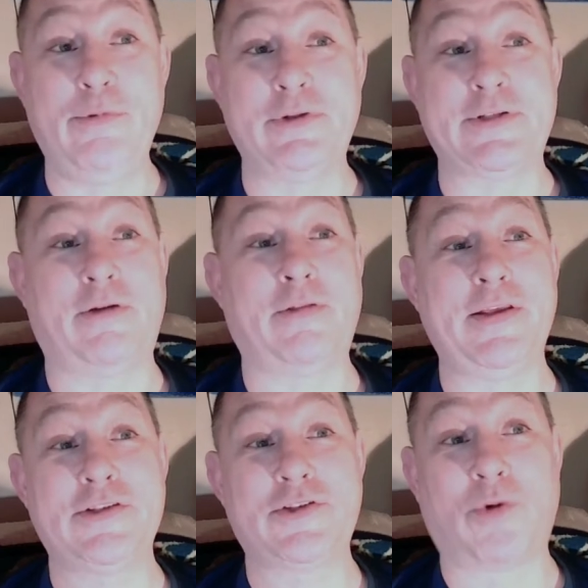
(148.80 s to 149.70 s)
He would tell
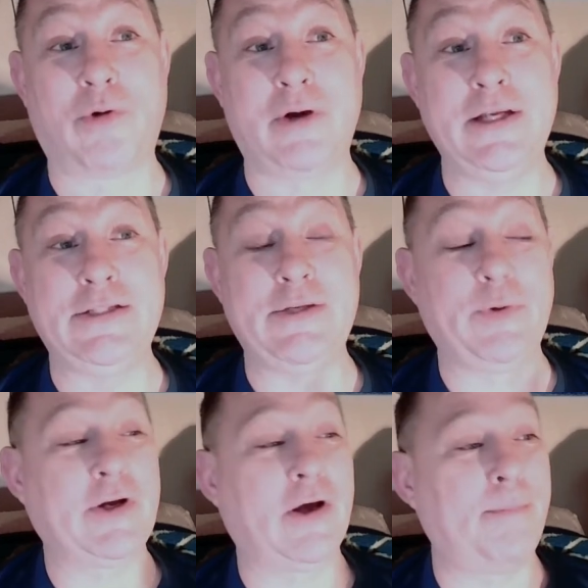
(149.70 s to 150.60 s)
these stories, he
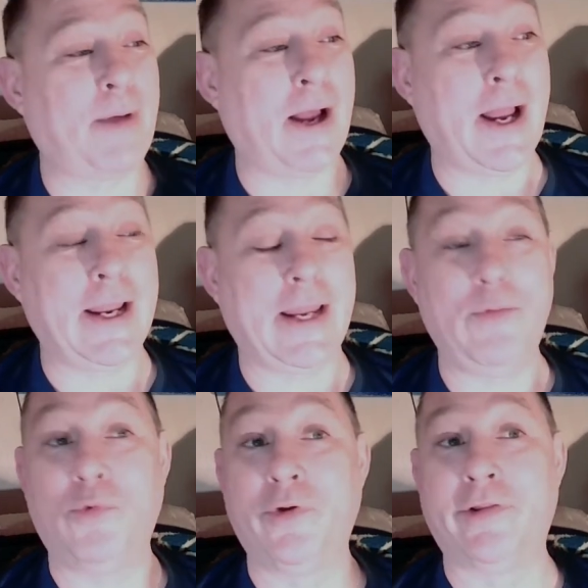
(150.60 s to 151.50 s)
would come by,
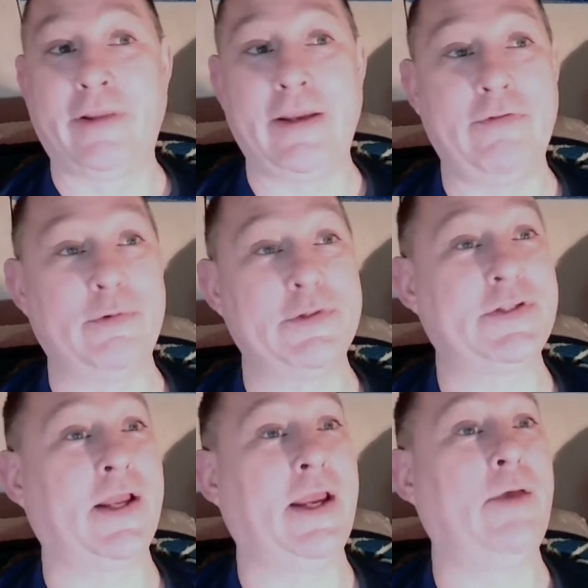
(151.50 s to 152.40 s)
he wouldn't leave, he would
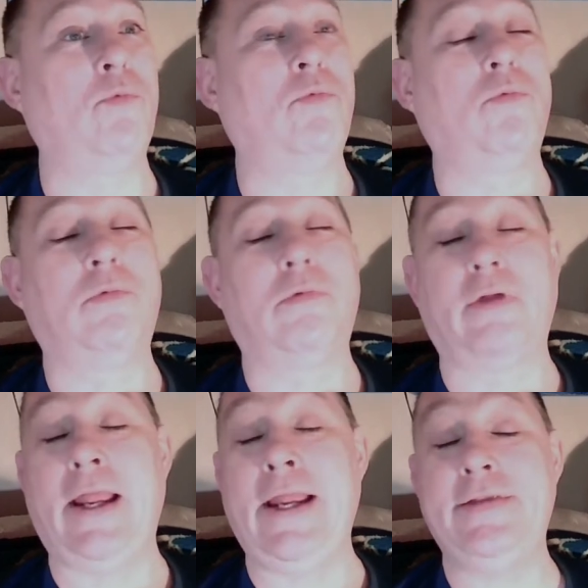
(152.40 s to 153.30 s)
stay
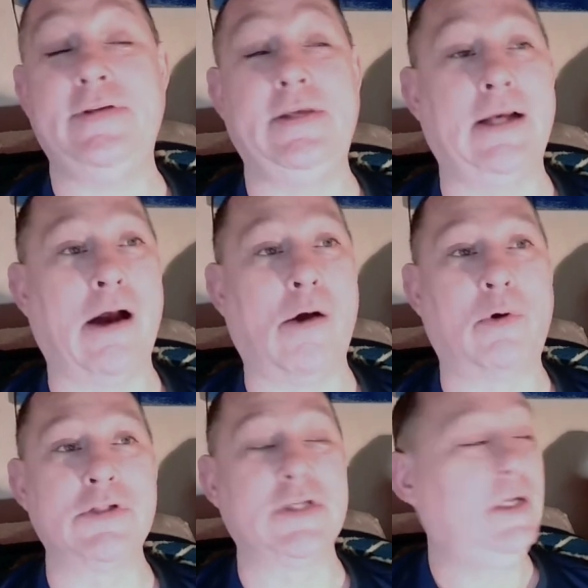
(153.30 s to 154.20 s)
18
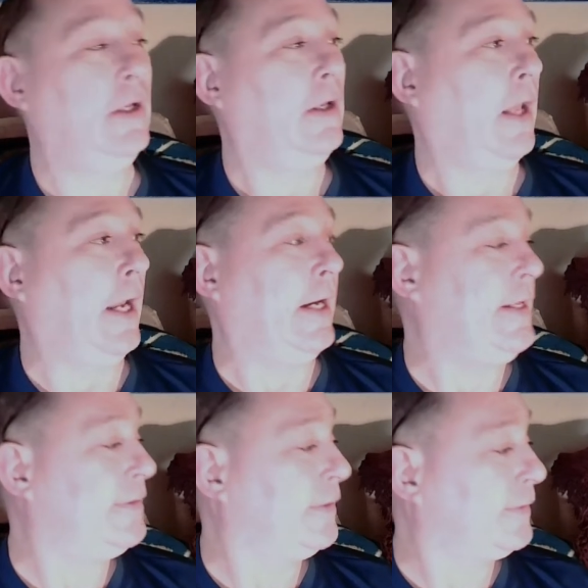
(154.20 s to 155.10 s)
hours. And he